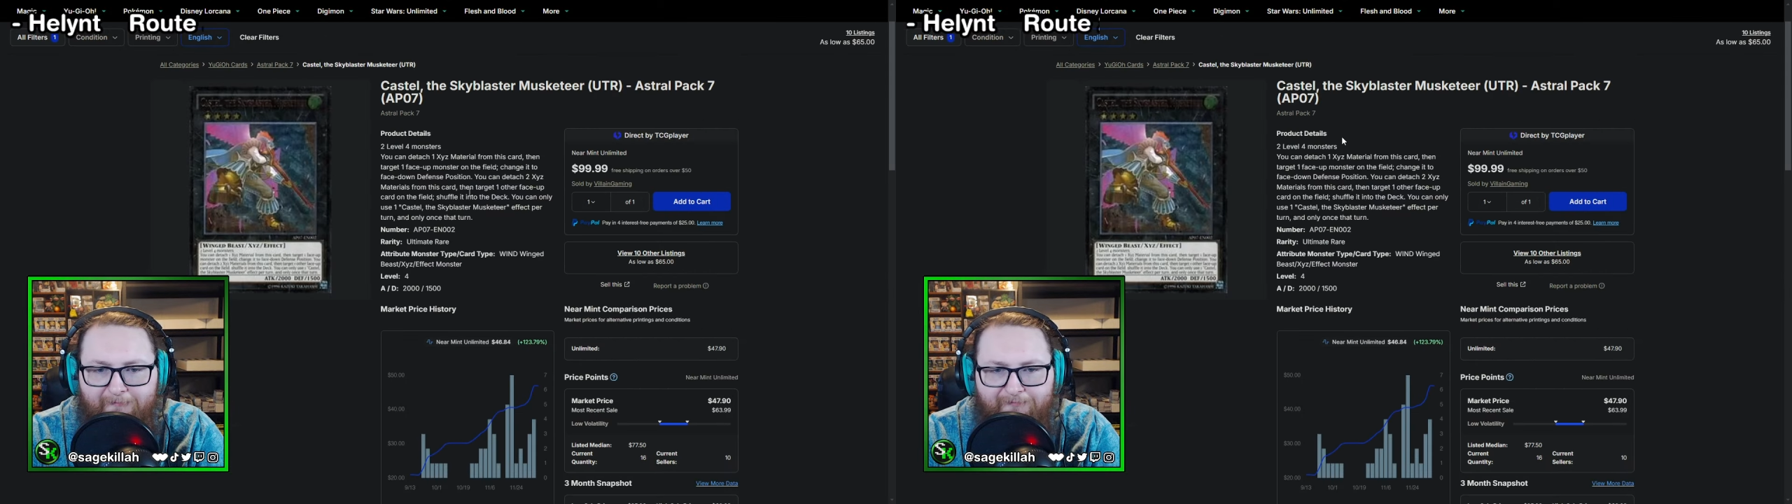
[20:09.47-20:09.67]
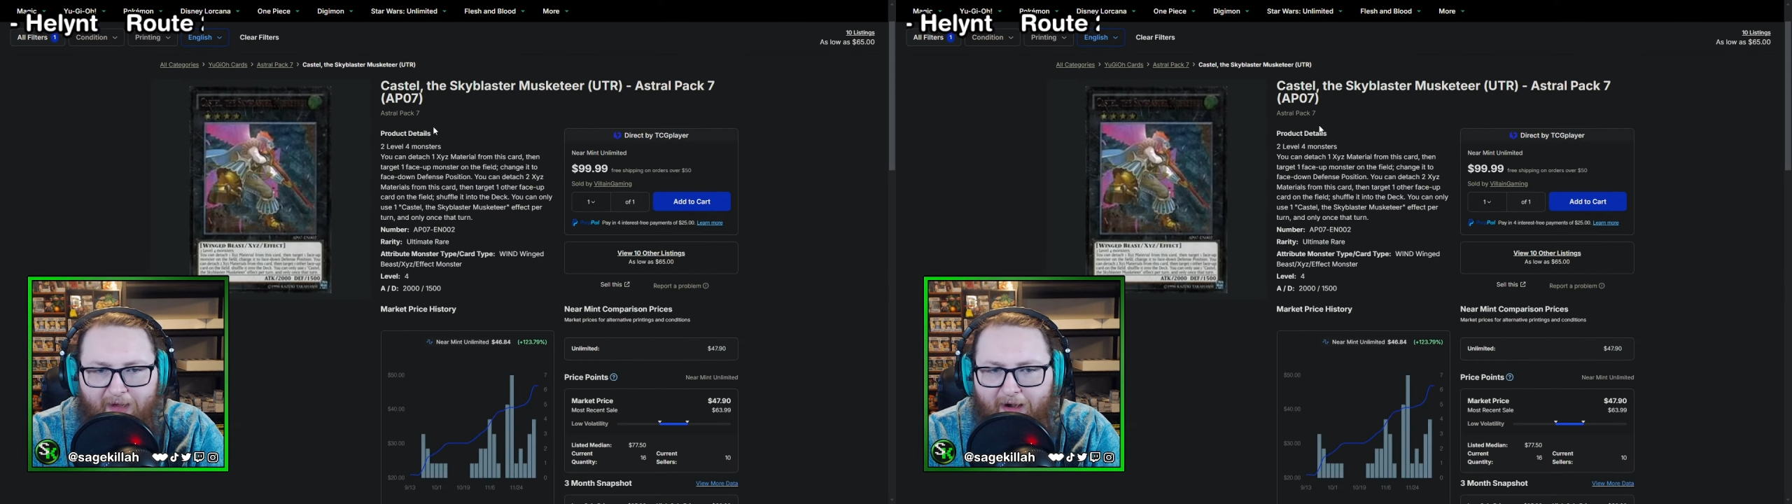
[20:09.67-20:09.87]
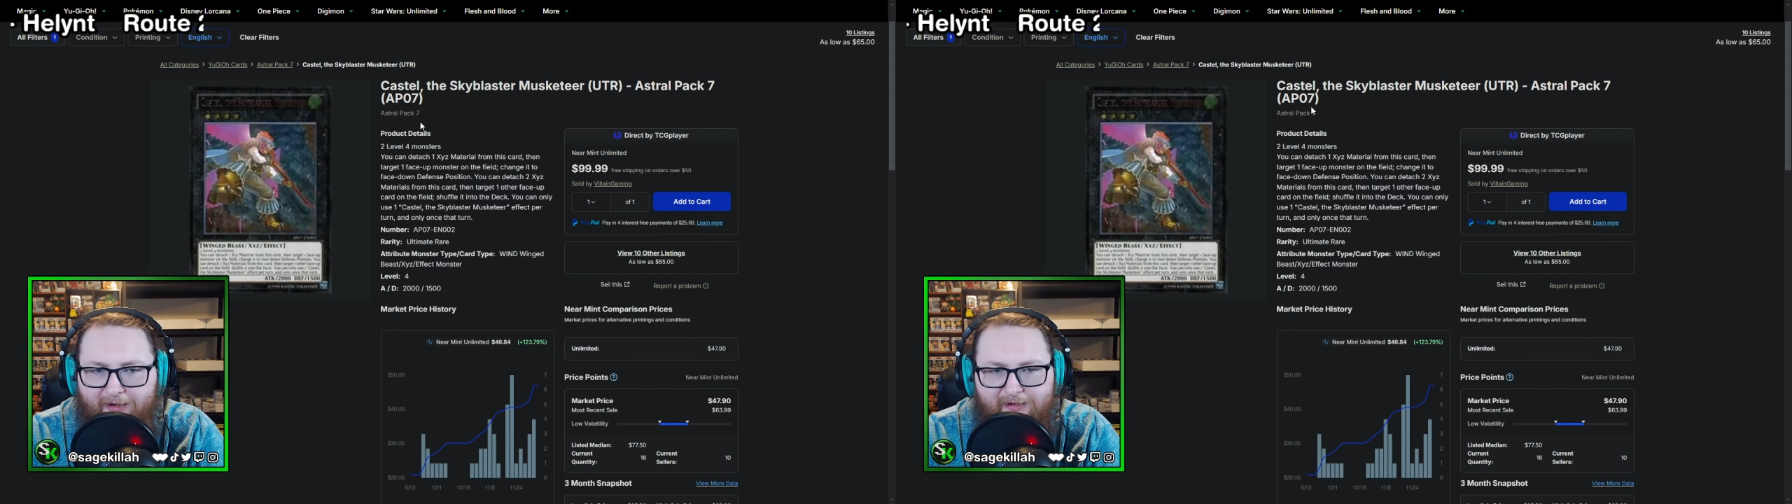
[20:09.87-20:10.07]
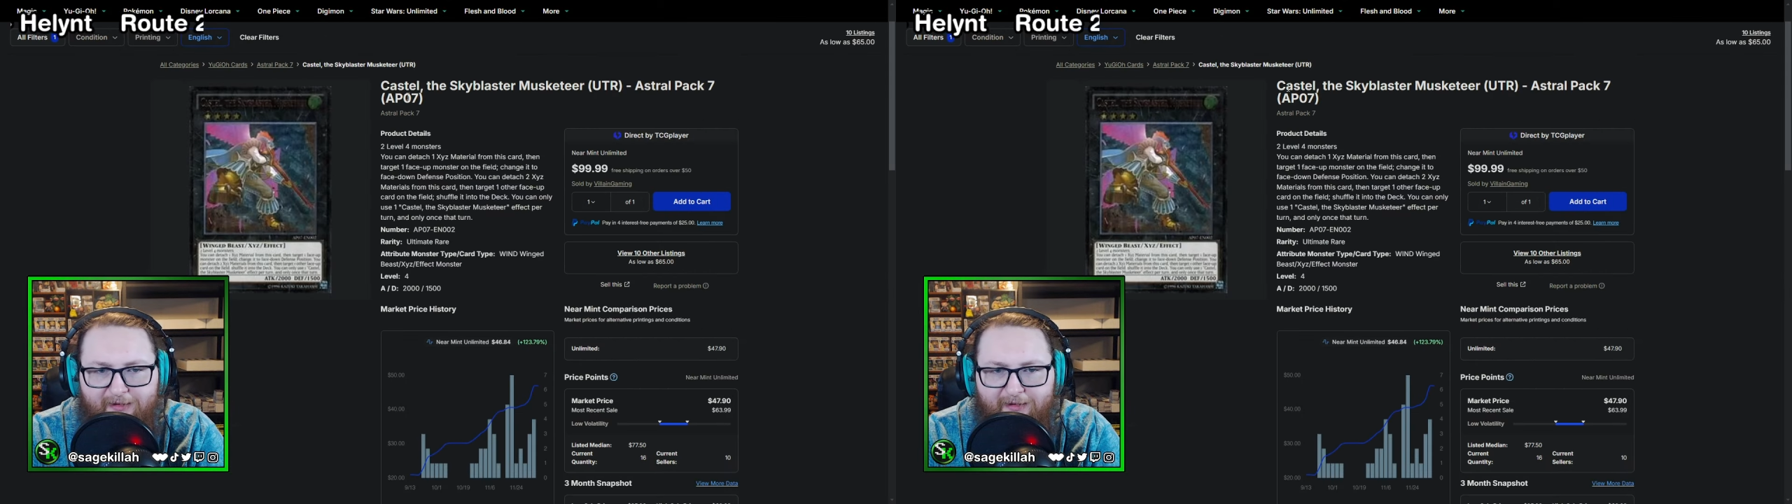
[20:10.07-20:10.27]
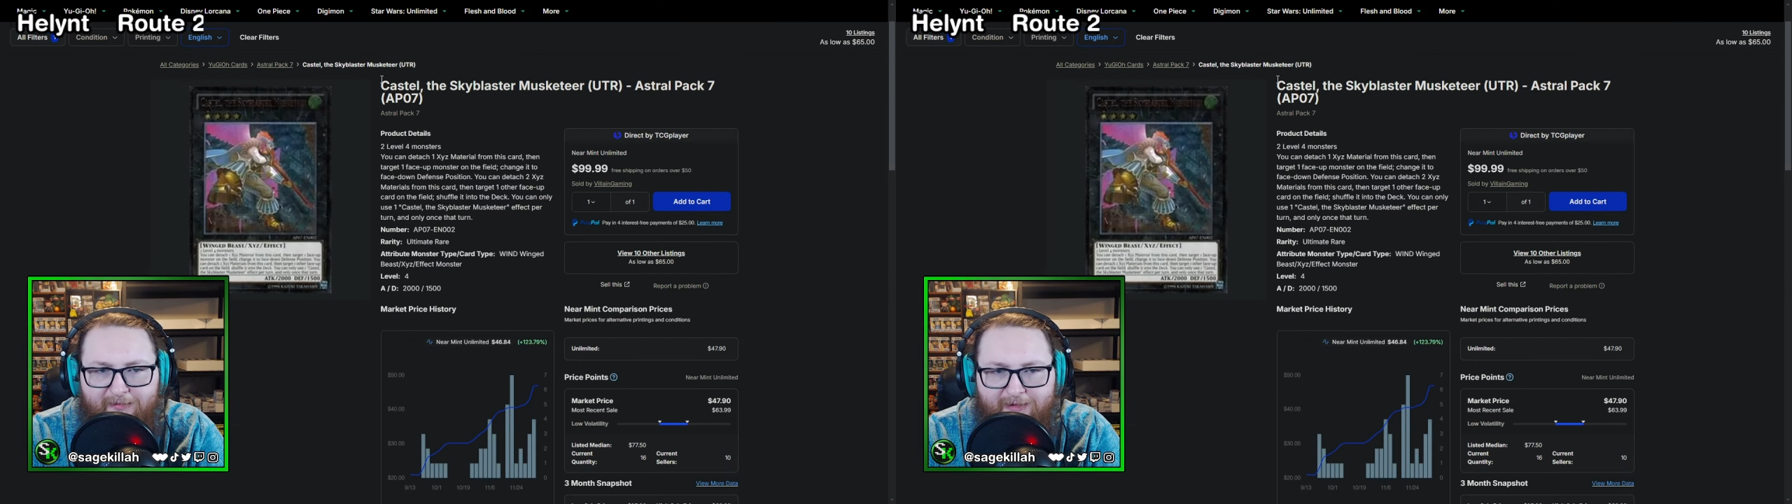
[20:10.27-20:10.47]

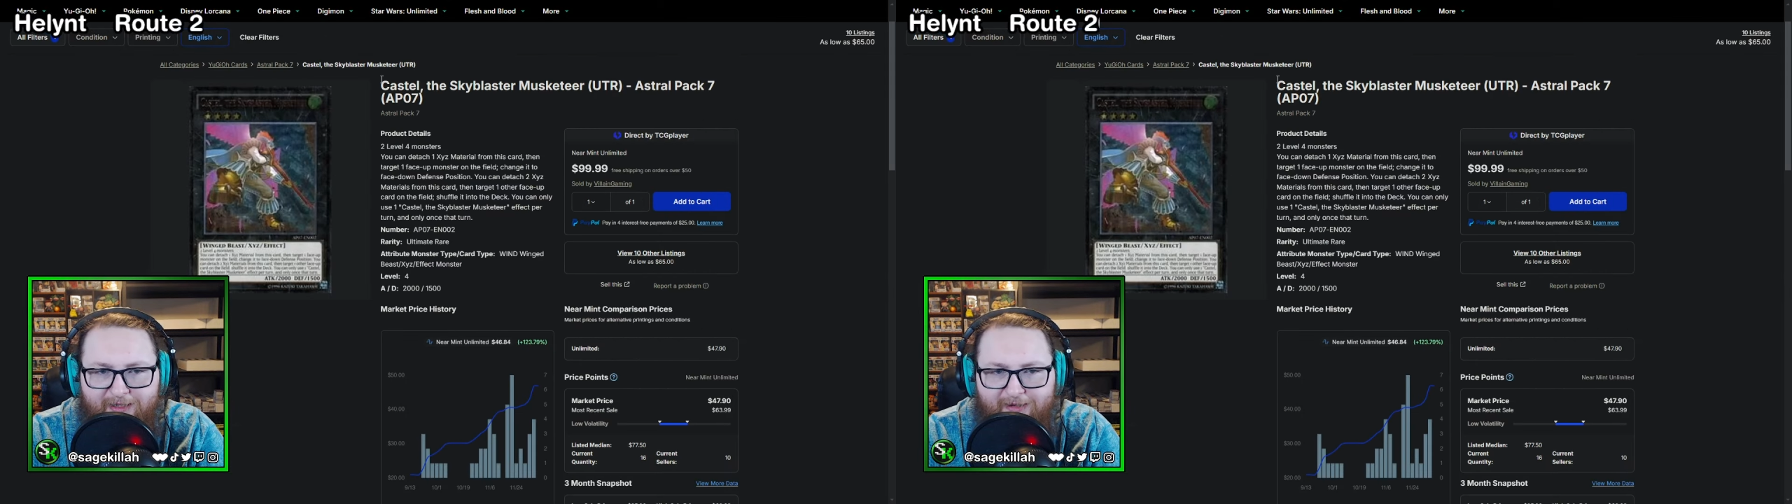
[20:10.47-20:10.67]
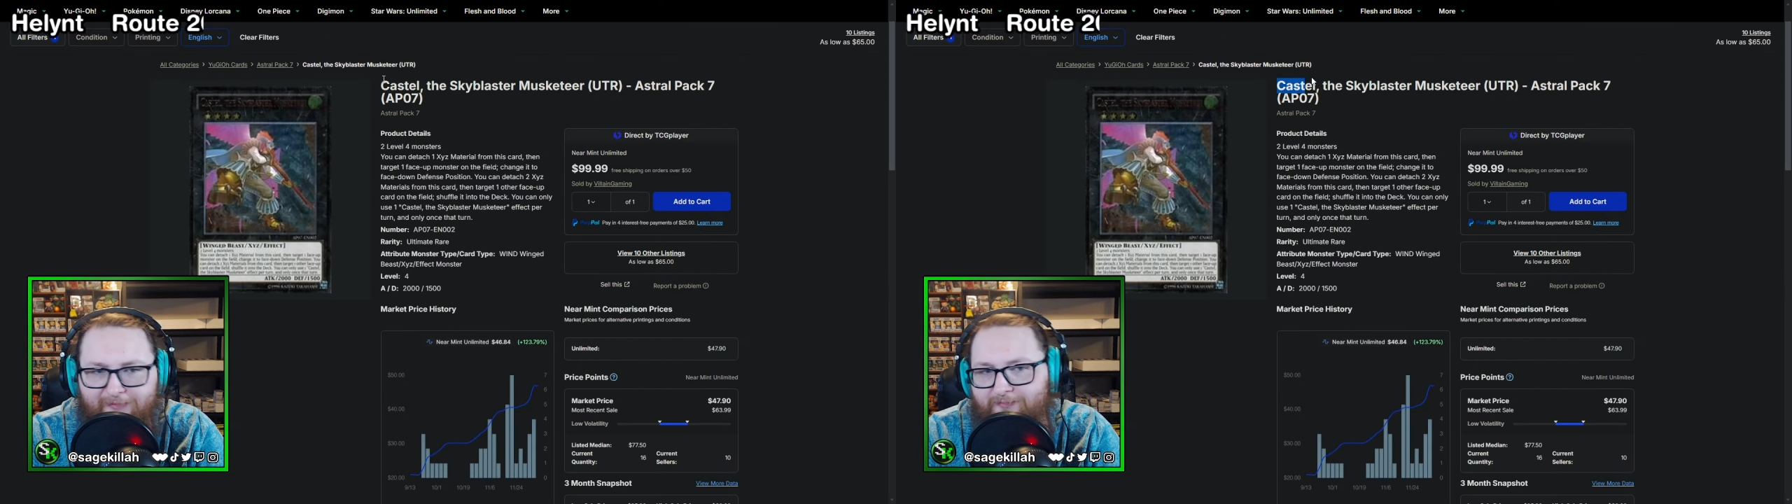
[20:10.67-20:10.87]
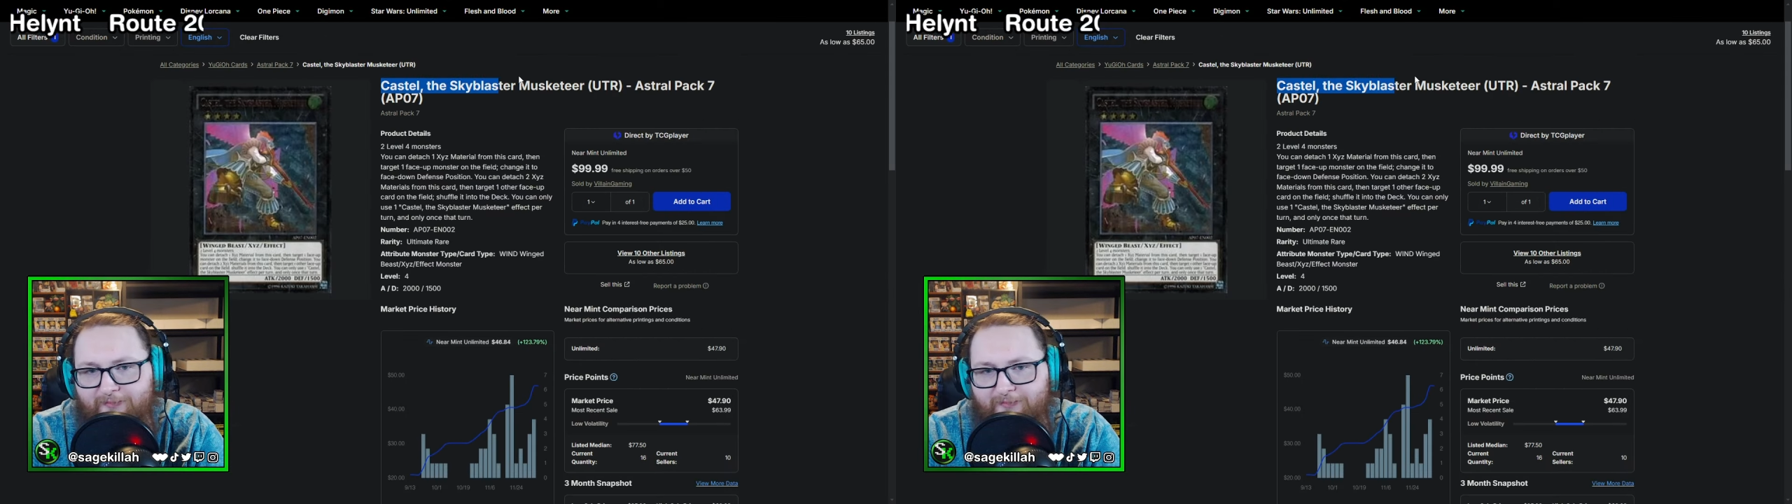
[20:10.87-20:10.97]
Honestly, just